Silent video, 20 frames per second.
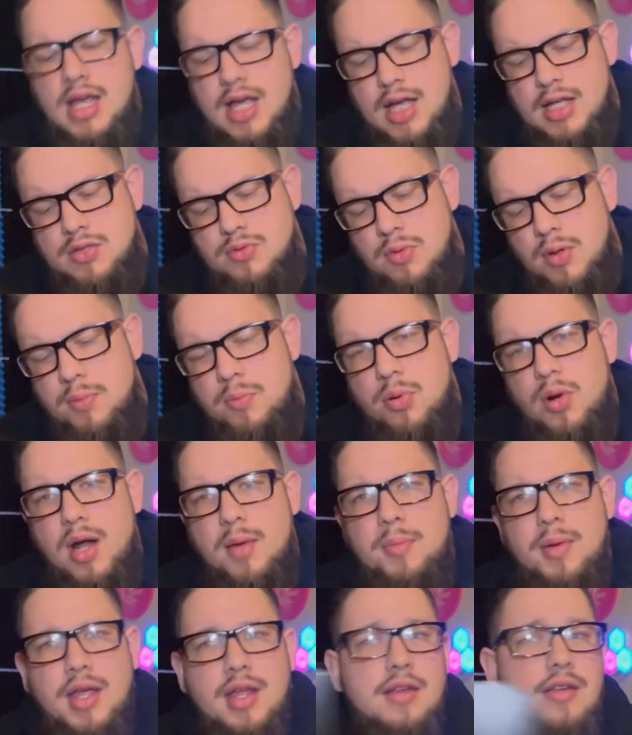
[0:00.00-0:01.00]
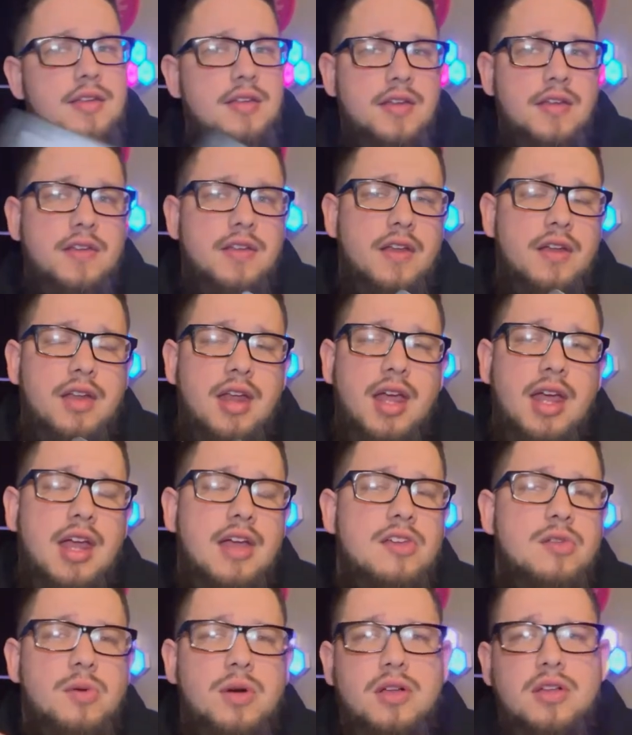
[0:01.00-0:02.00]
as we prep into Sunday,
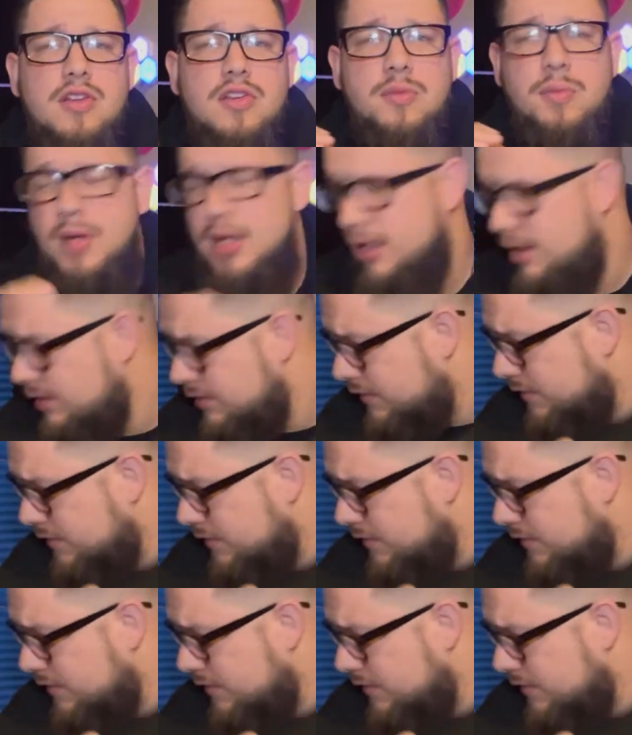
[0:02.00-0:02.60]
as well as spending